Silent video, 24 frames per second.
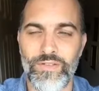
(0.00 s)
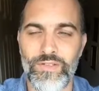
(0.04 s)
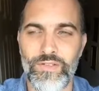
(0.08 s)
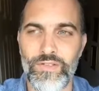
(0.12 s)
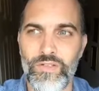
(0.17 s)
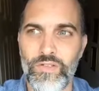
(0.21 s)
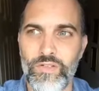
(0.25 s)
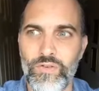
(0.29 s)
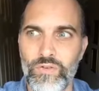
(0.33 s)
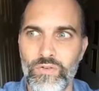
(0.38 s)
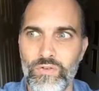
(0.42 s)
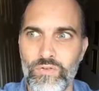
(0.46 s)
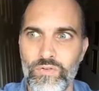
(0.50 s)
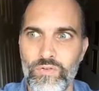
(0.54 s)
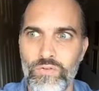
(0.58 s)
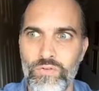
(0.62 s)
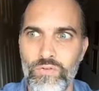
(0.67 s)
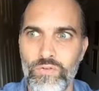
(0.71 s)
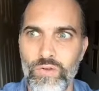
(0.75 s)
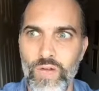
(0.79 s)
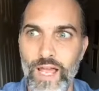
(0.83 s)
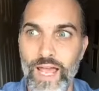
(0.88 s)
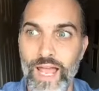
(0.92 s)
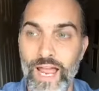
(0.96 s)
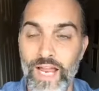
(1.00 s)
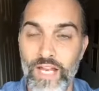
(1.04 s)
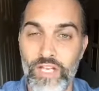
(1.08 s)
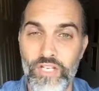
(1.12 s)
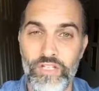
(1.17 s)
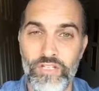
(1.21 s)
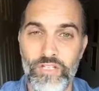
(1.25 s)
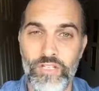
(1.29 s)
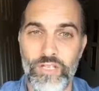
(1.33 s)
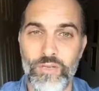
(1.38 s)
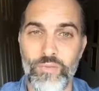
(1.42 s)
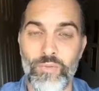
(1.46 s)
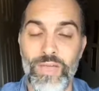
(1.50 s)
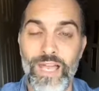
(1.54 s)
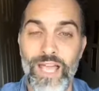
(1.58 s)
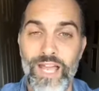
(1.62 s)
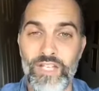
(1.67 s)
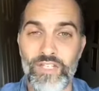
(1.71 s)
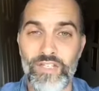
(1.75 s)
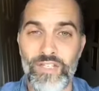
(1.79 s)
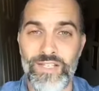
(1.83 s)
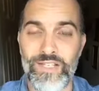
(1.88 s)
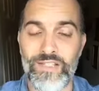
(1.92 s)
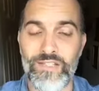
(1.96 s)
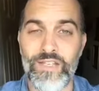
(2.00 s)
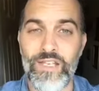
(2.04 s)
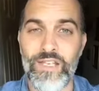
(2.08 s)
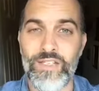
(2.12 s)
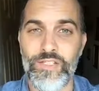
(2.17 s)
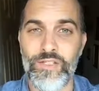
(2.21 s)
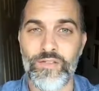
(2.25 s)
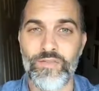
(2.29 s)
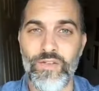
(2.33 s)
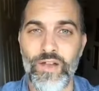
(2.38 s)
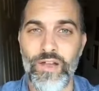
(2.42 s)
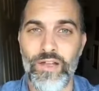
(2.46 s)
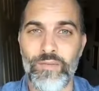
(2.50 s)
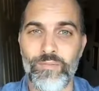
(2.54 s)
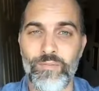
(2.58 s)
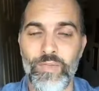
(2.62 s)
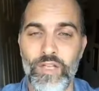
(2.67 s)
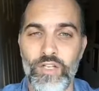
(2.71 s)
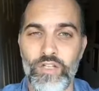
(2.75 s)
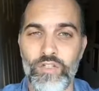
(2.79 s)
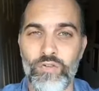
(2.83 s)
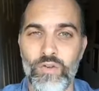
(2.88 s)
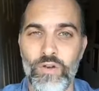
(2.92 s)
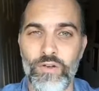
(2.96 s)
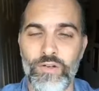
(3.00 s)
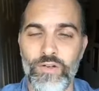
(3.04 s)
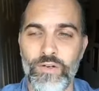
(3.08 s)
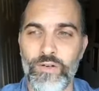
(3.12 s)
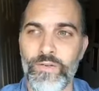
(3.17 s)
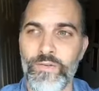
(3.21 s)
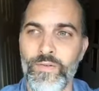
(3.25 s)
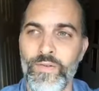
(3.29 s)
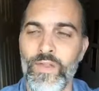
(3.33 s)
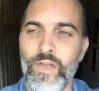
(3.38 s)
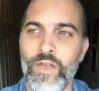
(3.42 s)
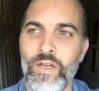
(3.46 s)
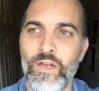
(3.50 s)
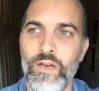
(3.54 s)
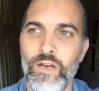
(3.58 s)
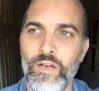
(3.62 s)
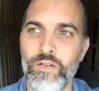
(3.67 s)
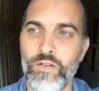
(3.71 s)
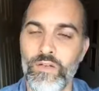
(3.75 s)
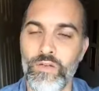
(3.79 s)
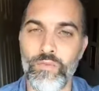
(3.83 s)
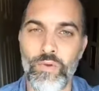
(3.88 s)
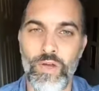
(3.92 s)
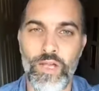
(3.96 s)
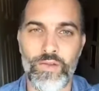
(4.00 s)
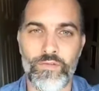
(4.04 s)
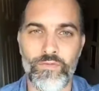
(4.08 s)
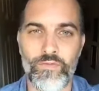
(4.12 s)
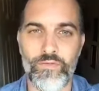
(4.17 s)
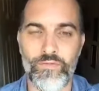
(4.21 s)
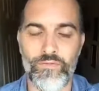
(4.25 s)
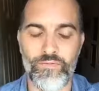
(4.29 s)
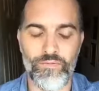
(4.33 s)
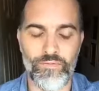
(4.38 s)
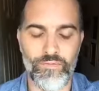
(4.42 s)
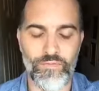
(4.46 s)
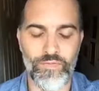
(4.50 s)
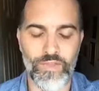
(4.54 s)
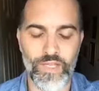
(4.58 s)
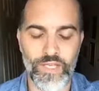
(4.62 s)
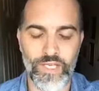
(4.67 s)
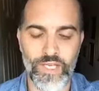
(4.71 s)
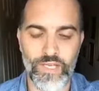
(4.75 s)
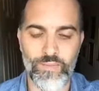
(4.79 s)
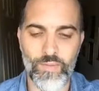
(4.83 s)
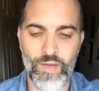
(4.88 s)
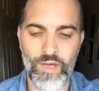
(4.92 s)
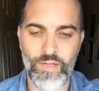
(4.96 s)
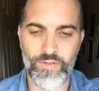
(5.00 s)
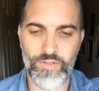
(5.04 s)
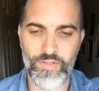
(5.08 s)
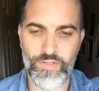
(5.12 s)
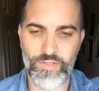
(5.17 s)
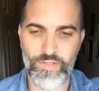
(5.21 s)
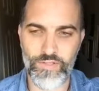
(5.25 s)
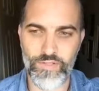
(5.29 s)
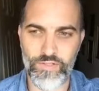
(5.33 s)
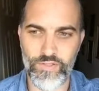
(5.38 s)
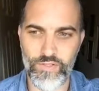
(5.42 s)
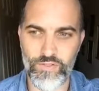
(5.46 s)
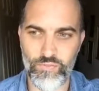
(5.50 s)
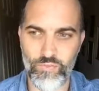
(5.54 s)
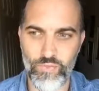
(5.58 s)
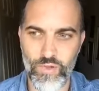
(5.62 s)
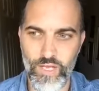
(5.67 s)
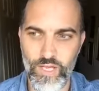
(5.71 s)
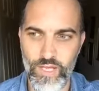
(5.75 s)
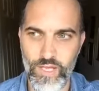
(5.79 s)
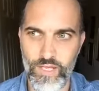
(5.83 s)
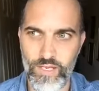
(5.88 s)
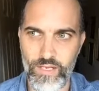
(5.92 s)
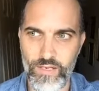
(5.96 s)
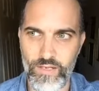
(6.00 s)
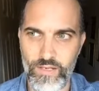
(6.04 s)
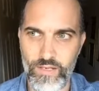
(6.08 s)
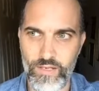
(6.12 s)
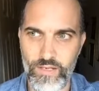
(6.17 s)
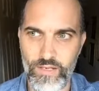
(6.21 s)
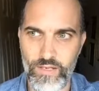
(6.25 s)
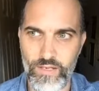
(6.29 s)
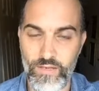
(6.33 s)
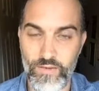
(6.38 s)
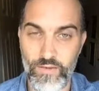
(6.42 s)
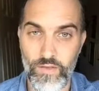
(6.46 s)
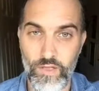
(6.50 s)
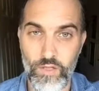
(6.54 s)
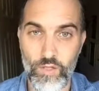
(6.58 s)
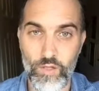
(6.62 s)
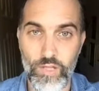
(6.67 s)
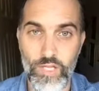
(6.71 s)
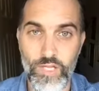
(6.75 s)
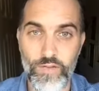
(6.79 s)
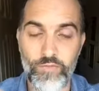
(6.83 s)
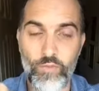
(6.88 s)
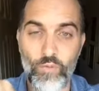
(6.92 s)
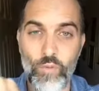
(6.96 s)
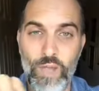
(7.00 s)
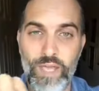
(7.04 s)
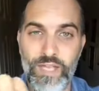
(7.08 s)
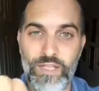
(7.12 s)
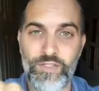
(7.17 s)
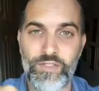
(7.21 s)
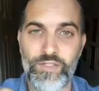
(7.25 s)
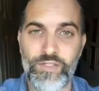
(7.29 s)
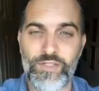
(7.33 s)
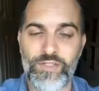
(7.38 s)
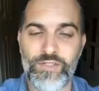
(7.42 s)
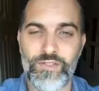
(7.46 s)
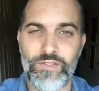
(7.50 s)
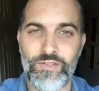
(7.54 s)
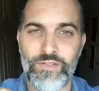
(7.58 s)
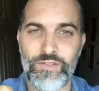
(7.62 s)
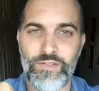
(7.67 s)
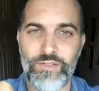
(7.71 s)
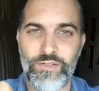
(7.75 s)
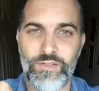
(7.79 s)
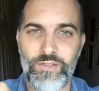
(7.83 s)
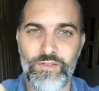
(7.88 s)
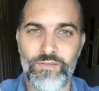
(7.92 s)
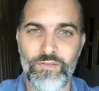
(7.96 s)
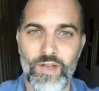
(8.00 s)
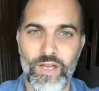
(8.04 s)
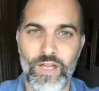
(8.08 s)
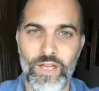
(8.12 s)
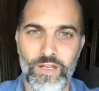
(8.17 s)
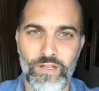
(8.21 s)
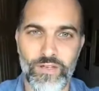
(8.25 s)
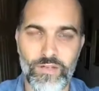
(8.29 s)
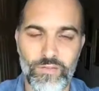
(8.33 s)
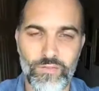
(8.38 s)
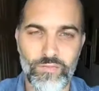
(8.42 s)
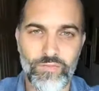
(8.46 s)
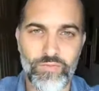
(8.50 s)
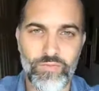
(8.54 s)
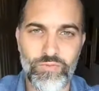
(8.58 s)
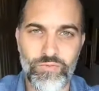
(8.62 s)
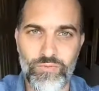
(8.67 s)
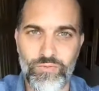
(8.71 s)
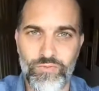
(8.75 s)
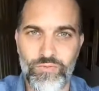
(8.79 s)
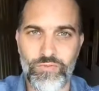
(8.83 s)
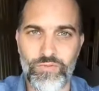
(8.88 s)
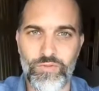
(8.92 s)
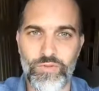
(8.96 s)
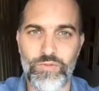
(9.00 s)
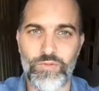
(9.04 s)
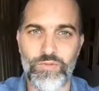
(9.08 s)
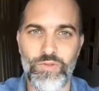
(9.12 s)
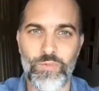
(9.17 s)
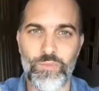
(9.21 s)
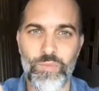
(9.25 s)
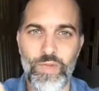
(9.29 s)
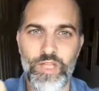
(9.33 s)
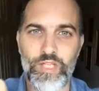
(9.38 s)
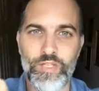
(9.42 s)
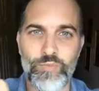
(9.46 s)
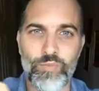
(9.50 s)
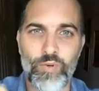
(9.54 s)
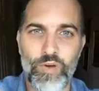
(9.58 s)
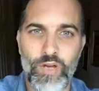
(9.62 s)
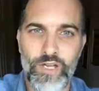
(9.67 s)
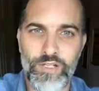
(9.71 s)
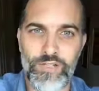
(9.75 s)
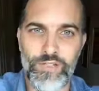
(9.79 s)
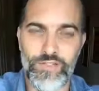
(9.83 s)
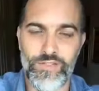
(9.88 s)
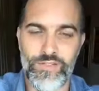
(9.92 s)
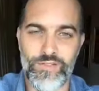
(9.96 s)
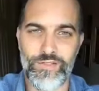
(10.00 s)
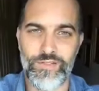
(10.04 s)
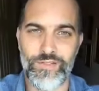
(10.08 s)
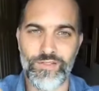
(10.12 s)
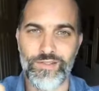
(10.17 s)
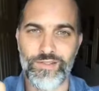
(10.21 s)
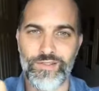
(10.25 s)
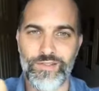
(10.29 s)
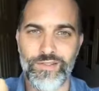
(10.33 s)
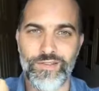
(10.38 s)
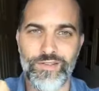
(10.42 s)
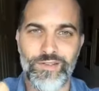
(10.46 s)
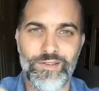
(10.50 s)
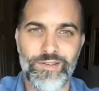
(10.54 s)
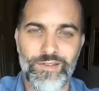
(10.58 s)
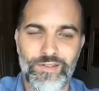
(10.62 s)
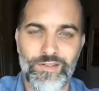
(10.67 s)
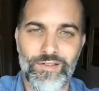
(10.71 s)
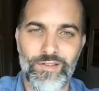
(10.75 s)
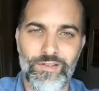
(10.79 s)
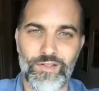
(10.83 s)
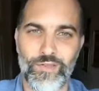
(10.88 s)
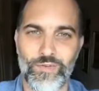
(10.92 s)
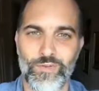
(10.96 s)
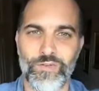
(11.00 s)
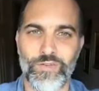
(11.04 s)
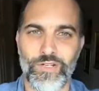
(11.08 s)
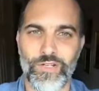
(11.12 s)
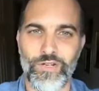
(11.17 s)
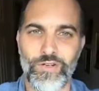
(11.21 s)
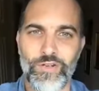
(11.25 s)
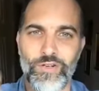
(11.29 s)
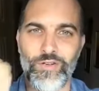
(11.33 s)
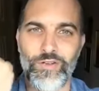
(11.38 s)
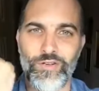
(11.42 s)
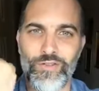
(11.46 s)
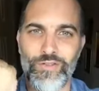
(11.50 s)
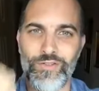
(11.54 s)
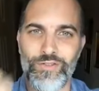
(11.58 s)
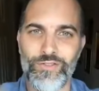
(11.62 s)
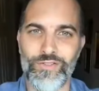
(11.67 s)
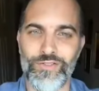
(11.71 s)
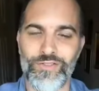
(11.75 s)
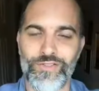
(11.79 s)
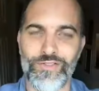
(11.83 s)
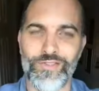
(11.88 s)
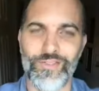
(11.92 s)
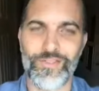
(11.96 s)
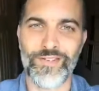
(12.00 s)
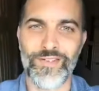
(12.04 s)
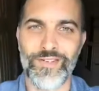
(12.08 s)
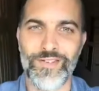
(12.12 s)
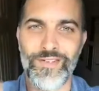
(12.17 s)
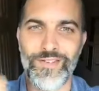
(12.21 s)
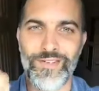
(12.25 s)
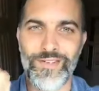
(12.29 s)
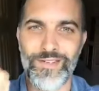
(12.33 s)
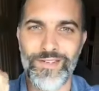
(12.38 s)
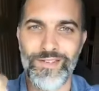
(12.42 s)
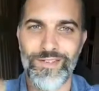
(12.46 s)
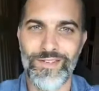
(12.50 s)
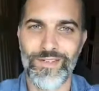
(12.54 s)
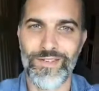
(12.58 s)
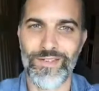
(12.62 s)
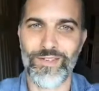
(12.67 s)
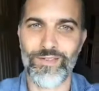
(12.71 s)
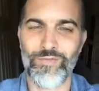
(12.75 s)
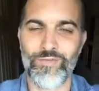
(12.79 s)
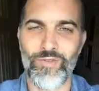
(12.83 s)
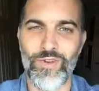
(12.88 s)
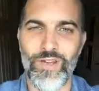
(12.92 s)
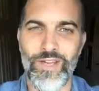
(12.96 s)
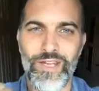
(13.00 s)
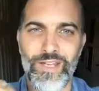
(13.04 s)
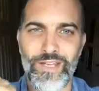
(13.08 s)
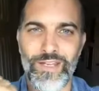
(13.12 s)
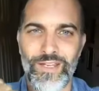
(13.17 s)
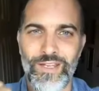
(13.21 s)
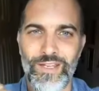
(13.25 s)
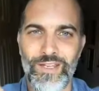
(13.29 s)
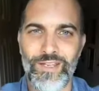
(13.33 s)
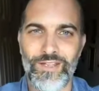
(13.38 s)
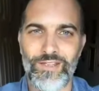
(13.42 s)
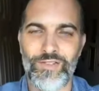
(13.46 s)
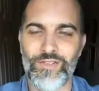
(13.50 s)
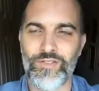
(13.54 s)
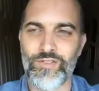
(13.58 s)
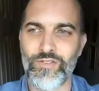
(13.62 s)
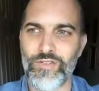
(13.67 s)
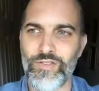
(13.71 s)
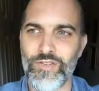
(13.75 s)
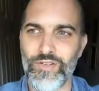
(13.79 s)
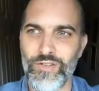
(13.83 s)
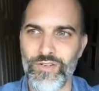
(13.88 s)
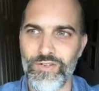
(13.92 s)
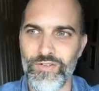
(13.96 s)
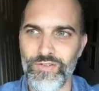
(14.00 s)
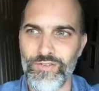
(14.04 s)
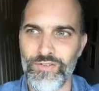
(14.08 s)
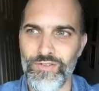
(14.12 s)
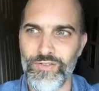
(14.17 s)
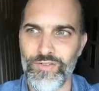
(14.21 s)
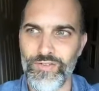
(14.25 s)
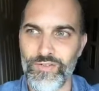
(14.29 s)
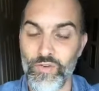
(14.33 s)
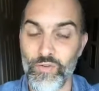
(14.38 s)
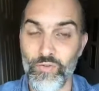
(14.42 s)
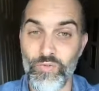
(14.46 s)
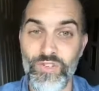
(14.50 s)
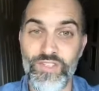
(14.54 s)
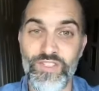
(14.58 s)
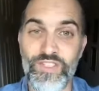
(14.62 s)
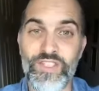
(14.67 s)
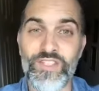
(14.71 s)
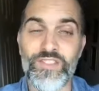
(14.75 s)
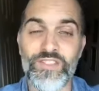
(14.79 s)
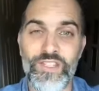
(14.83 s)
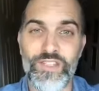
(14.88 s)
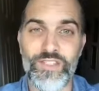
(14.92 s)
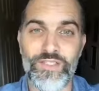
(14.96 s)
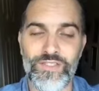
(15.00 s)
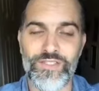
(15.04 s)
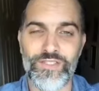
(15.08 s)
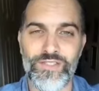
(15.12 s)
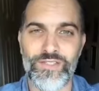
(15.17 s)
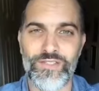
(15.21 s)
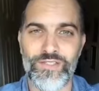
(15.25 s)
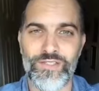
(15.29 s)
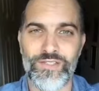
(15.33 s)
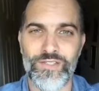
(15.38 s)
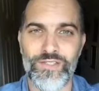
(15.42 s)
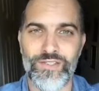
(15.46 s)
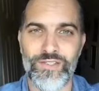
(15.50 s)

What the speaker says: we actually intensify and make stronger. A good way of thinking about this is when you lift weights, right? Doing the bench press, doing the curls, right? So there's resistance.